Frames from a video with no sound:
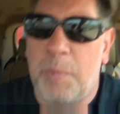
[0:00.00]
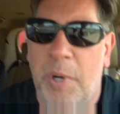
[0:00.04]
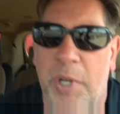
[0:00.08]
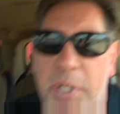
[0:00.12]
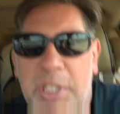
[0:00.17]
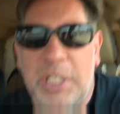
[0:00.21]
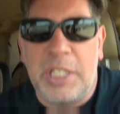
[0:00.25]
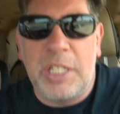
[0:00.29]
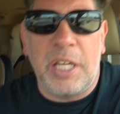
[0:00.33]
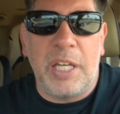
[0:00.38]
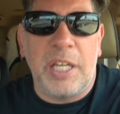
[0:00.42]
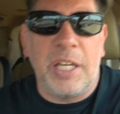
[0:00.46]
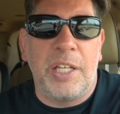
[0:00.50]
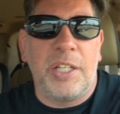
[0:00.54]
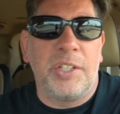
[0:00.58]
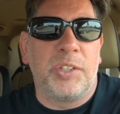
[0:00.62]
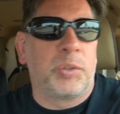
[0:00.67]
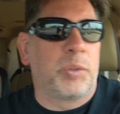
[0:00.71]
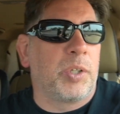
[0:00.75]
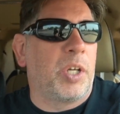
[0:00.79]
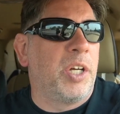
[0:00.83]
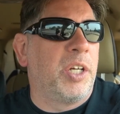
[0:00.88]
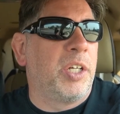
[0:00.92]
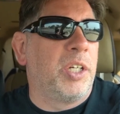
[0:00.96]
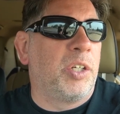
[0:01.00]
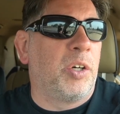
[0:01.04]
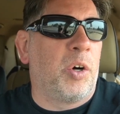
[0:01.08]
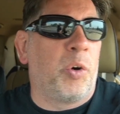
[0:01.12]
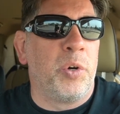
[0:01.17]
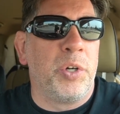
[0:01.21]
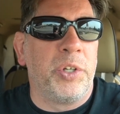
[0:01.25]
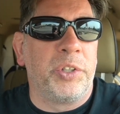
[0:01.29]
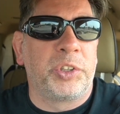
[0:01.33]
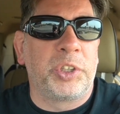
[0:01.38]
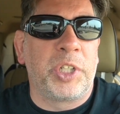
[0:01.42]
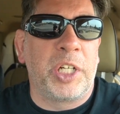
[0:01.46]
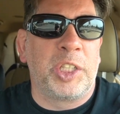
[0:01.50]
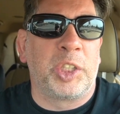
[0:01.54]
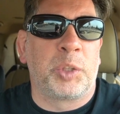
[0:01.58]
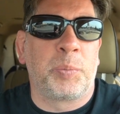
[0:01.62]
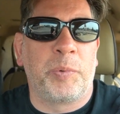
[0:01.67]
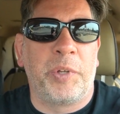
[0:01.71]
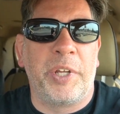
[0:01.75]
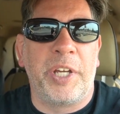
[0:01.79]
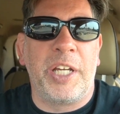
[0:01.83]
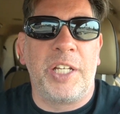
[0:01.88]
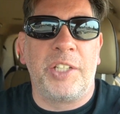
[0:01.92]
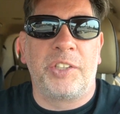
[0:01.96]
Monkey is an oil change
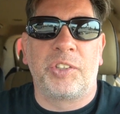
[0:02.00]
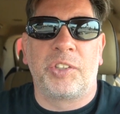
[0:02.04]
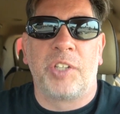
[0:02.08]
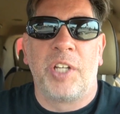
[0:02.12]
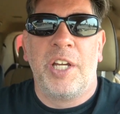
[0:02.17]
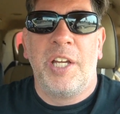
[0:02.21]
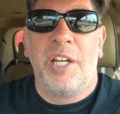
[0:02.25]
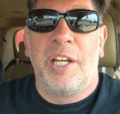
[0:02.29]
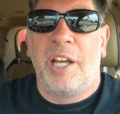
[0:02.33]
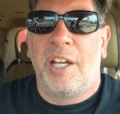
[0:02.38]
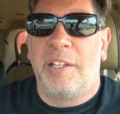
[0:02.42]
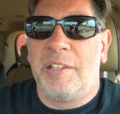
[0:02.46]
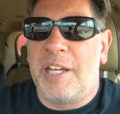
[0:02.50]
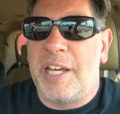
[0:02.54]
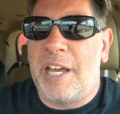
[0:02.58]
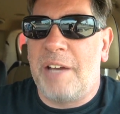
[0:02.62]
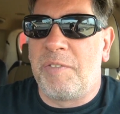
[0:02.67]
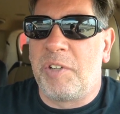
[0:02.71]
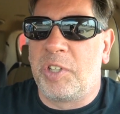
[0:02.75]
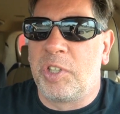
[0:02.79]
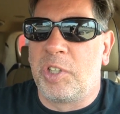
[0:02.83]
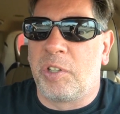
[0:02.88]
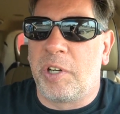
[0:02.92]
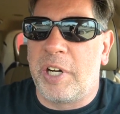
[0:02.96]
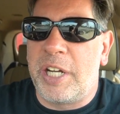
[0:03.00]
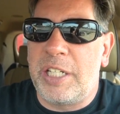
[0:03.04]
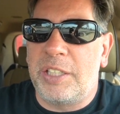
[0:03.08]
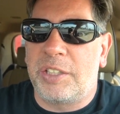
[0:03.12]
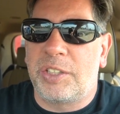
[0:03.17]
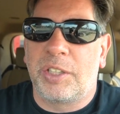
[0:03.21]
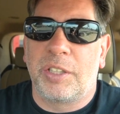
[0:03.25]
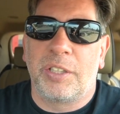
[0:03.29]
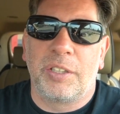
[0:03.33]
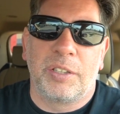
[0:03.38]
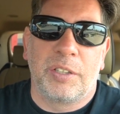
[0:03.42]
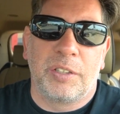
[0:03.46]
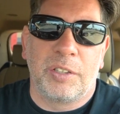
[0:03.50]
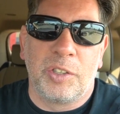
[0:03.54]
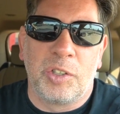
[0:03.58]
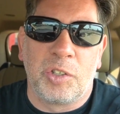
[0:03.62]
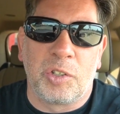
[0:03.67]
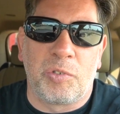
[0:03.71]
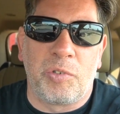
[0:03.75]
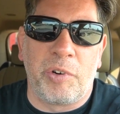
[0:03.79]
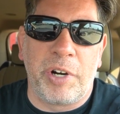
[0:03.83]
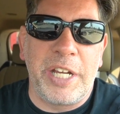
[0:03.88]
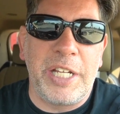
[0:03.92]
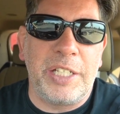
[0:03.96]
place, and they have a great
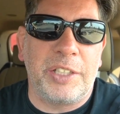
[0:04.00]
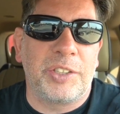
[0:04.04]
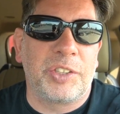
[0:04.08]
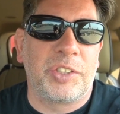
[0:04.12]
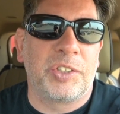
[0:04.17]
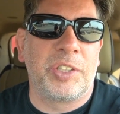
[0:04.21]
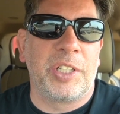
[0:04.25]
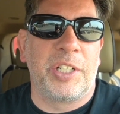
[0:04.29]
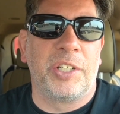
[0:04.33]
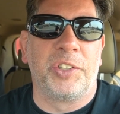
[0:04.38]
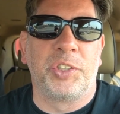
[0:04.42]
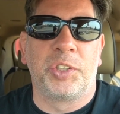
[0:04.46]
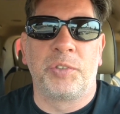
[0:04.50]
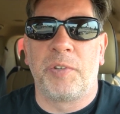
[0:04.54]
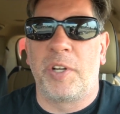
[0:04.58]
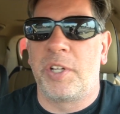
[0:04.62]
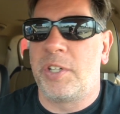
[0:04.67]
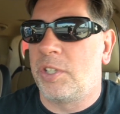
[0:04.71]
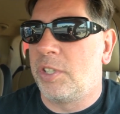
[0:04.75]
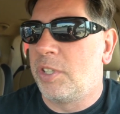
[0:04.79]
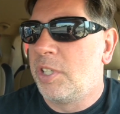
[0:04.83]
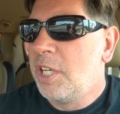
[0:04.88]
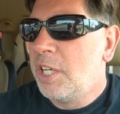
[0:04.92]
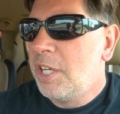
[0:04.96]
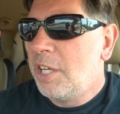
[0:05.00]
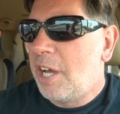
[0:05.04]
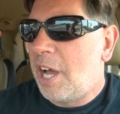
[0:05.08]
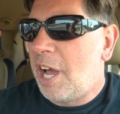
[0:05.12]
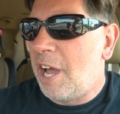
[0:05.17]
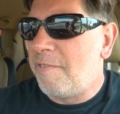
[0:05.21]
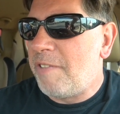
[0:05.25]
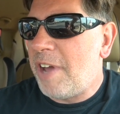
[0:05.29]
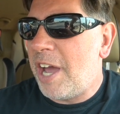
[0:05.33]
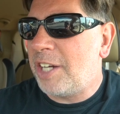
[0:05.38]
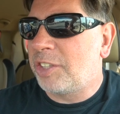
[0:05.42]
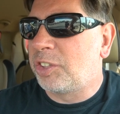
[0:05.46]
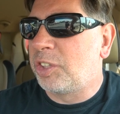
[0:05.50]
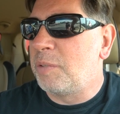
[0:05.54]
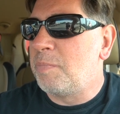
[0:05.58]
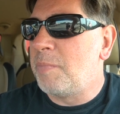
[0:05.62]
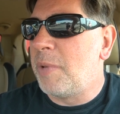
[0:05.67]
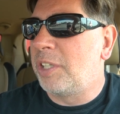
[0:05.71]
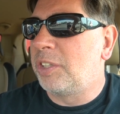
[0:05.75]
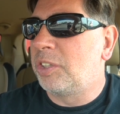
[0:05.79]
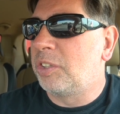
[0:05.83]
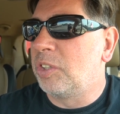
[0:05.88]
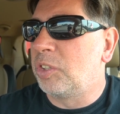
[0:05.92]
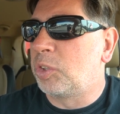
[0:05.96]
sales funnel. I've actually
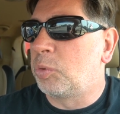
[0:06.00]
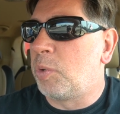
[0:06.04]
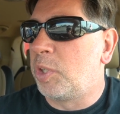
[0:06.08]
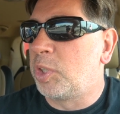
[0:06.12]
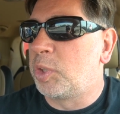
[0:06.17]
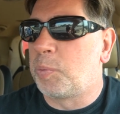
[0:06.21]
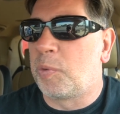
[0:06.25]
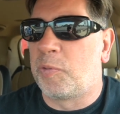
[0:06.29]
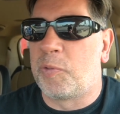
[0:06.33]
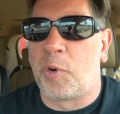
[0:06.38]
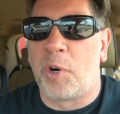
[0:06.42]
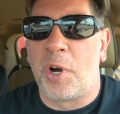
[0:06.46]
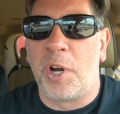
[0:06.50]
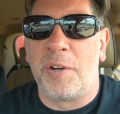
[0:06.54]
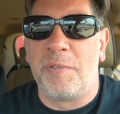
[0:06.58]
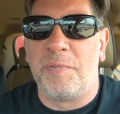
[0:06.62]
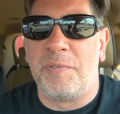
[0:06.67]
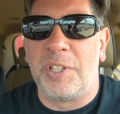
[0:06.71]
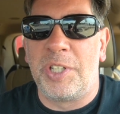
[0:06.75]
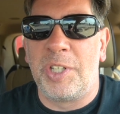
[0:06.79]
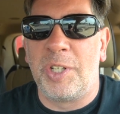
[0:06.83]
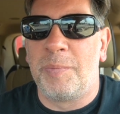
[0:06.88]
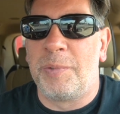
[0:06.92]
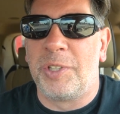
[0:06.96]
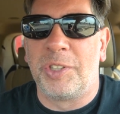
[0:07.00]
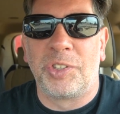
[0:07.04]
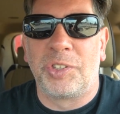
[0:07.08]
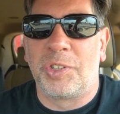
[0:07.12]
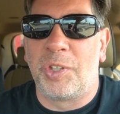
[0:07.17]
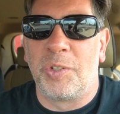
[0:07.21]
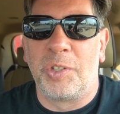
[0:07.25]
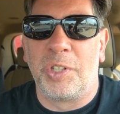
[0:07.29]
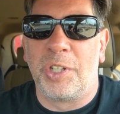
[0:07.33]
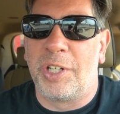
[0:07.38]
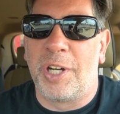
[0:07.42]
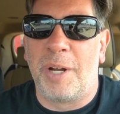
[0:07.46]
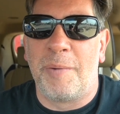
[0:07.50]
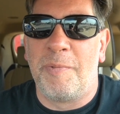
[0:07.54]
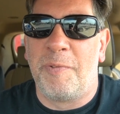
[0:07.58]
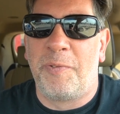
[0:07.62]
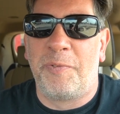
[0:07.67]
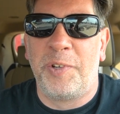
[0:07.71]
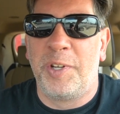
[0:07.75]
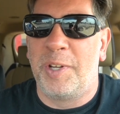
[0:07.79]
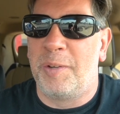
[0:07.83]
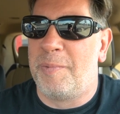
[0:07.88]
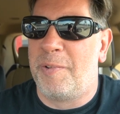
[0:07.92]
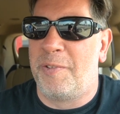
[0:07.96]
mentioned this once before on a video, but it's so good I'm
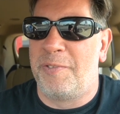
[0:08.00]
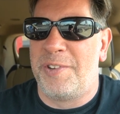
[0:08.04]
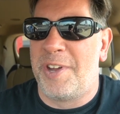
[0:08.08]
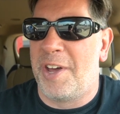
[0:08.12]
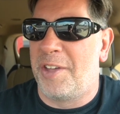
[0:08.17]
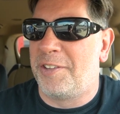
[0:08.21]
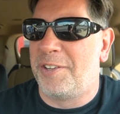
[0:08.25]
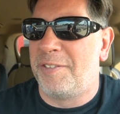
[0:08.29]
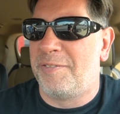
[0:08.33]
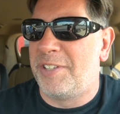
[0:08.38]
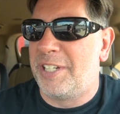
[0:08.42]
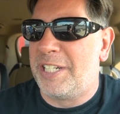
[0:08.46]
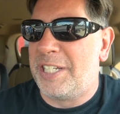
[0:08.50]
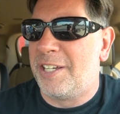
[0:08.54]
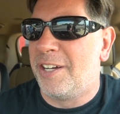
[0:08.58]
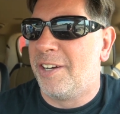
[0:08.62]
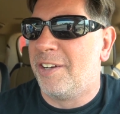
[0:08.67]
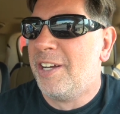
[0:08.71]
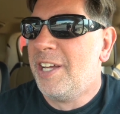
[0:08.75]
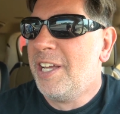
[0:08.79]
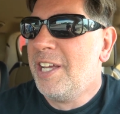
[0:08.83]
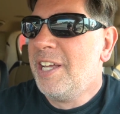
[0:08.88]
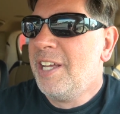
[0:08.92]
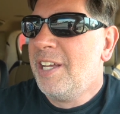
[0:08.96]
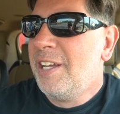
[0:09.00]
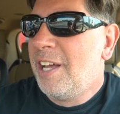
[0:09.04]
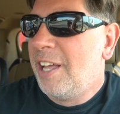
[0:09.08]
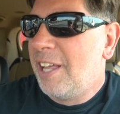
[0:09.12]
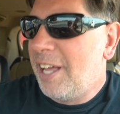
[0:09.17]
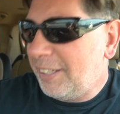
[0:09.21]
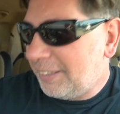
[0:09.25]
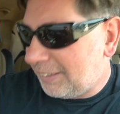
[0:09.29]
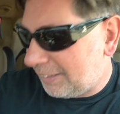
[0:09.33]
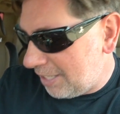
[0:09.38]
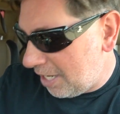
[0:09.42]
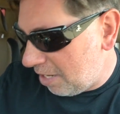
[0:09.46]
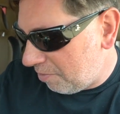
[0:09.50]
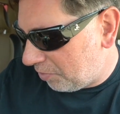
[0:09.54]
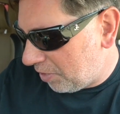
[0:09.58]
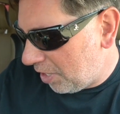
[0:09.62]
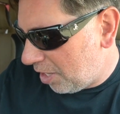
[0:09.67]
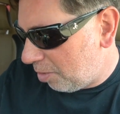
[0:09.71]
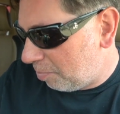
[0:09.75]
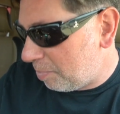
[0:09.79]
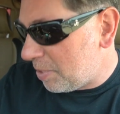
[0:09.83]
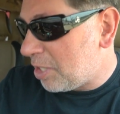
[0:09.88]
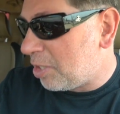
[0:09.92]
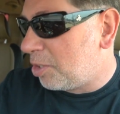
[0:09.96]
gonna film another video. Let's see if
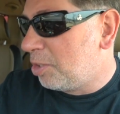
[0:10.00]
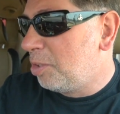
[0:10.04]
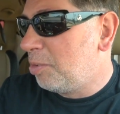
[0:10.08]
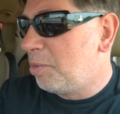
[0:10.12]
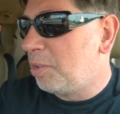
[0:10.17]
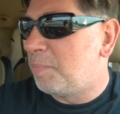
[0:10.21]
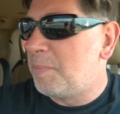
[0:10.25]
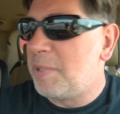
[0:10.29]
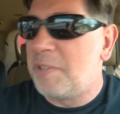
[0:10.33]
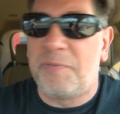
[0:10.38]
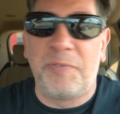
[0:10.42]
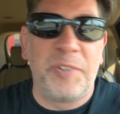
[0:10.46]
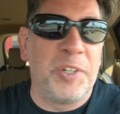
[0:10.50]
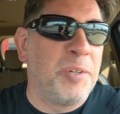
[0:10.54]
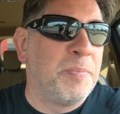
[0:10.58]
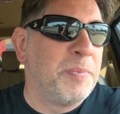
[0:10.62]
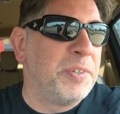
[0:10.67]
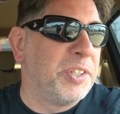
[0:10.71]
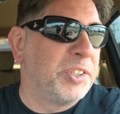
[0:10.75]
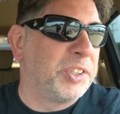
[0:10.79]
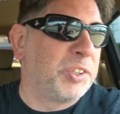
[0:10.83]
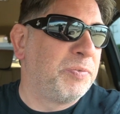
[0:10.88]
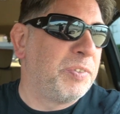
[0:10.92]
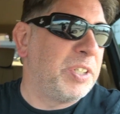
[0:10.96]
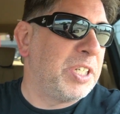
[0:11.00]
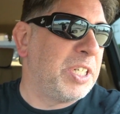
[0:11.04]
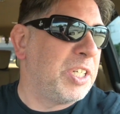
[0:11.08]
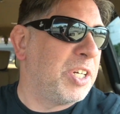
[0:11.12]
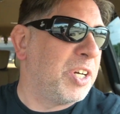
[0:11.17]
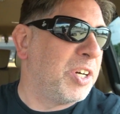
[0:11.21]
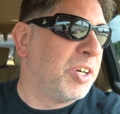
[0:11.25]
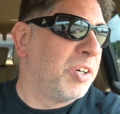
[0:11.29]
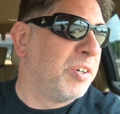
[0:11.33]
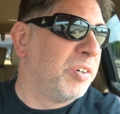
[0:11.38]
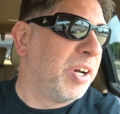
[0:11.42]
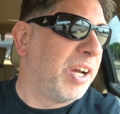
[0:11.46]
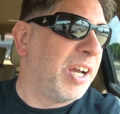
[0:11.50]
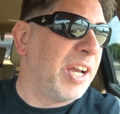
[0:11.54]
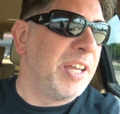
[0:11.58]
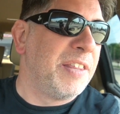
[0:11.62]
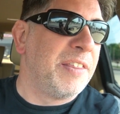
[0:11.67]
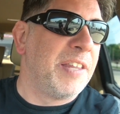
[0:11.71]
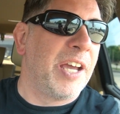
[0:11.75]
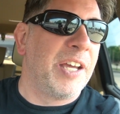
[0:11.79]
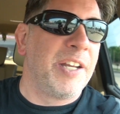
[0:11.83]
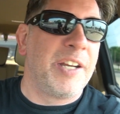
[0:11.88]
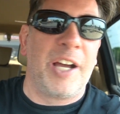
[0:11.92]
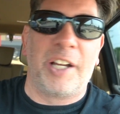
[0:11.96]
they'll be cool with me filming this video,
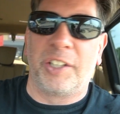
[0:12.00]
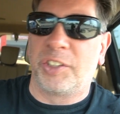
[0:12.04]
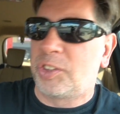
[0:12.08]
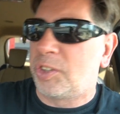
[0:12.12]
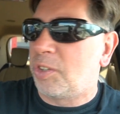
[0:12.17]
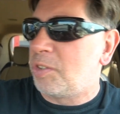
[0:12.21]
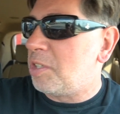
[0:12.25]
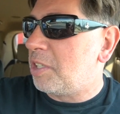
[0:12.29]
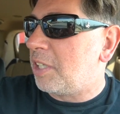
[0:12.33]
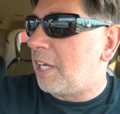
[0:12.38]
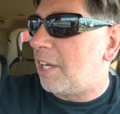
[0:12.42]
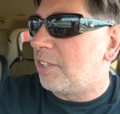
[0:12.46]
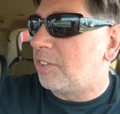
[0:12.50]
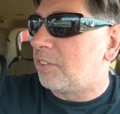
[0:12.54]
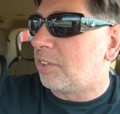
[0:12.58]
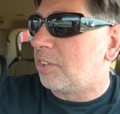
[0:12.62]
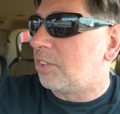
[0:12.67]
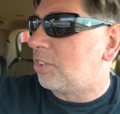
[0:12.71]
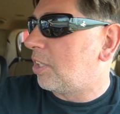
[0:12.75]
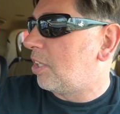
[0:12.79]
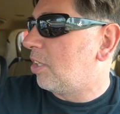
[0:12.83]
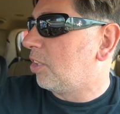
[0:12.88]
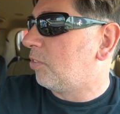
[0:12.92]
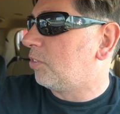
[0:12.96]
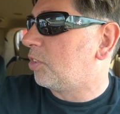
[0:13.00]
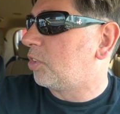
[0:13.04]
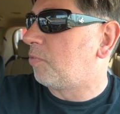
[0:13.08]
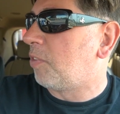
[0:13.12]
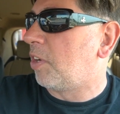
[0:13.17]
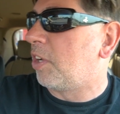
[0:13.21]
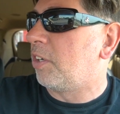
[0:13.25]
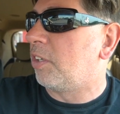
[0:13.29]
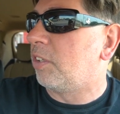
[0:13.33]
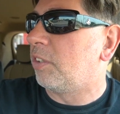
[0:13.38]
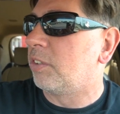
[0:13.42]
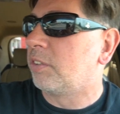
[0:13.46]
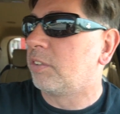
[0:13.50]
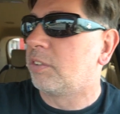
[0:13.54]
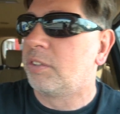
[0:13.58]
and then I'll show you guys their sales funnel.